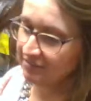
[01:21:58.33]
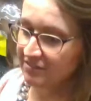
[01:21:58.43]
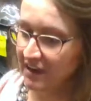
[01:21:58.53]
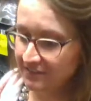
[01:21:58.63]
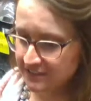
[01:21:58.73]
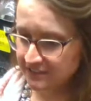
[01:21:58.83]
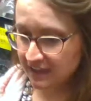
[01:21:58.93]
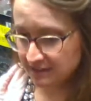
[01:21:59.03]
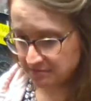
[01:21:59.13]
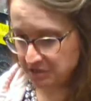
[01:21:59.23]
5 is
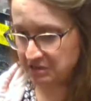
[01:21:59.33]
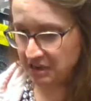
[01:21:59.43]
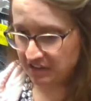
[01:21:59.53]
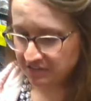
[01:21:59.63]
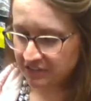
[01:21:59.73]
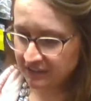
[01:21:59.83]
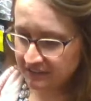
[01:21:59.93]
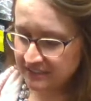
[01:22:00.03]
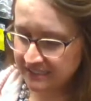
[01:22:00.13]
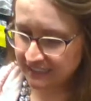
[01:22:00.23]
like, good enough.
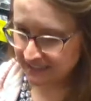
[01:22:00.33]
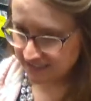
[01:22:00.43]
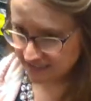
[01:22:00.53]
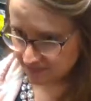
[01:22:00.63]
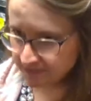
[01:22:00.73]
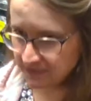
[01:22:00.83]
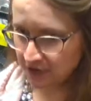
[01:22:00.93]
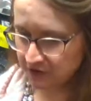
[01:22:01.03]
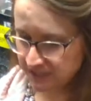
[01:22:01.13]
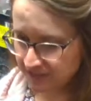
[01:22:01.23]
6 is, you
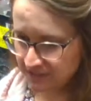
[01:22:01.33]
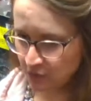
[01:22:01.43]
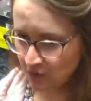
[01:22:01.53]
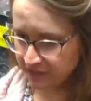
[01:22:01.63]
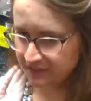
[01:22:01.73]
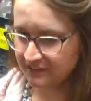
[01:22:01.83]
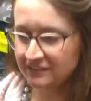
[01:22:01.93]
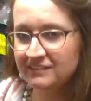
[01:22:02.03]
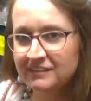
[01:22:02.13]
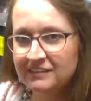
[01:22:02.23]
know, 7 worth it.
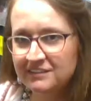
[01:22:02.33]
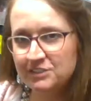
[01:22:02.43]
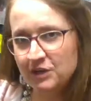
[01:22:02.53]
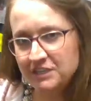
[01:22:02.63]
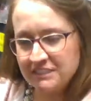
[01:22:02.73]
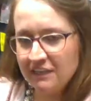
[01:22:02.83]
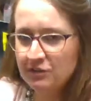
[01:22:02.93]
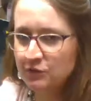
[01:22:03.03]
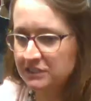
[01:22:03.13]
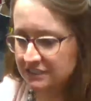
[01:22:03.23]
So on a scale
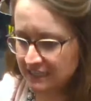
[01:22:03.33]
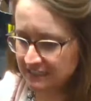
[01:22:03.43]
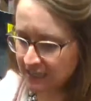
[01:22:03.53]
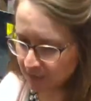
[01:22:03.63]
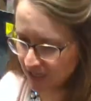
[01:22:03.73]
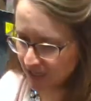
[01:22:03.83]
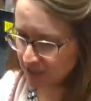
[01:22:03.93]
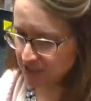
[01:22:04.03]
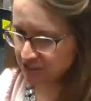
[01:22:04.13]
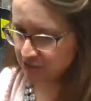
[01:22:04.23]
of 1 to 10, tell me how much